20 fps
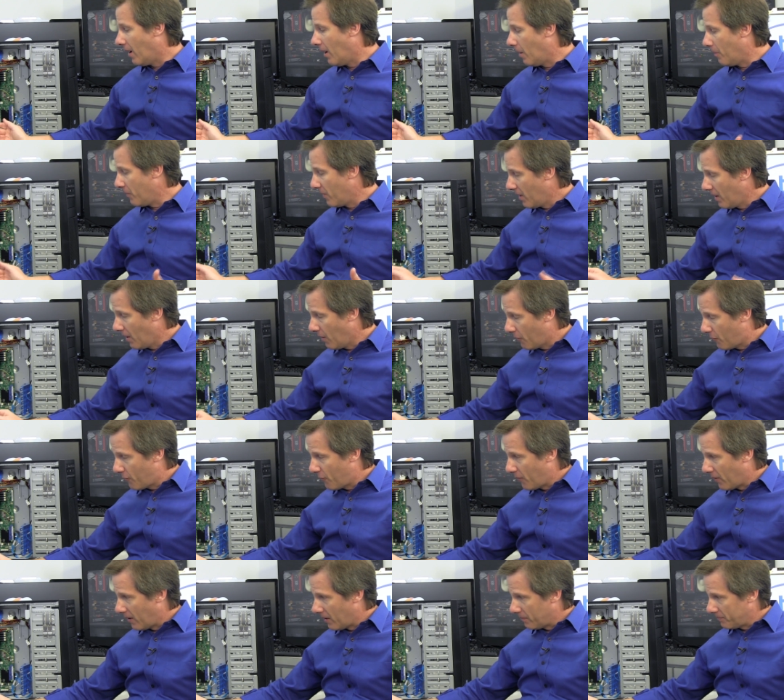um,
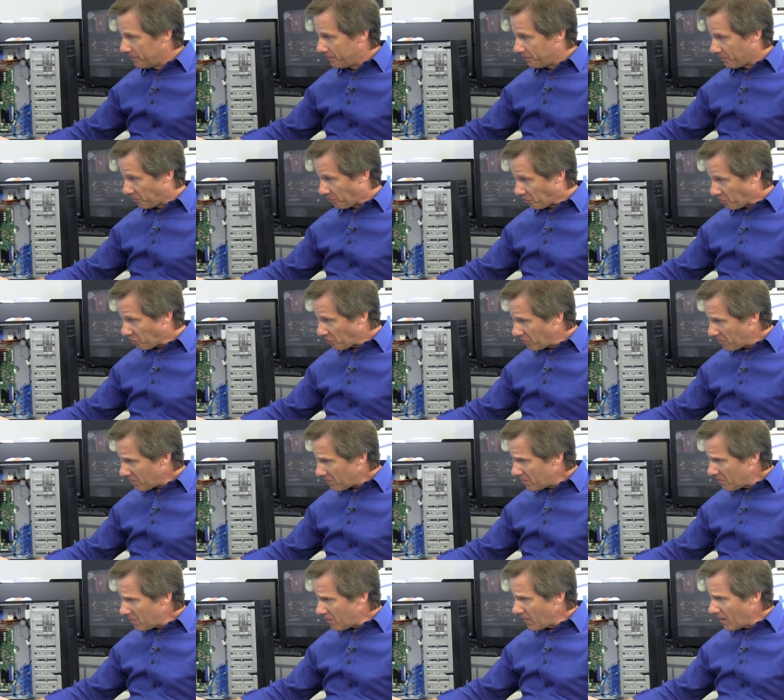if, um,
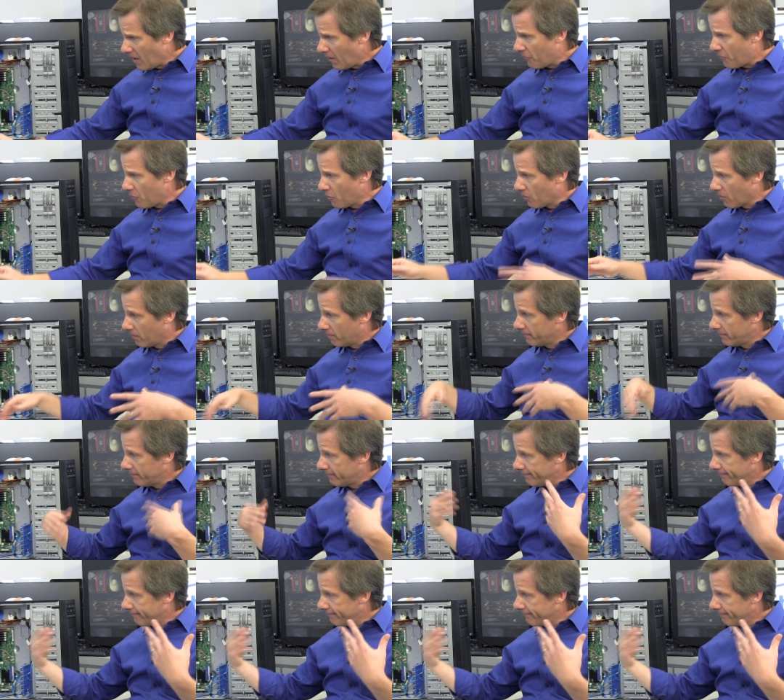if you're,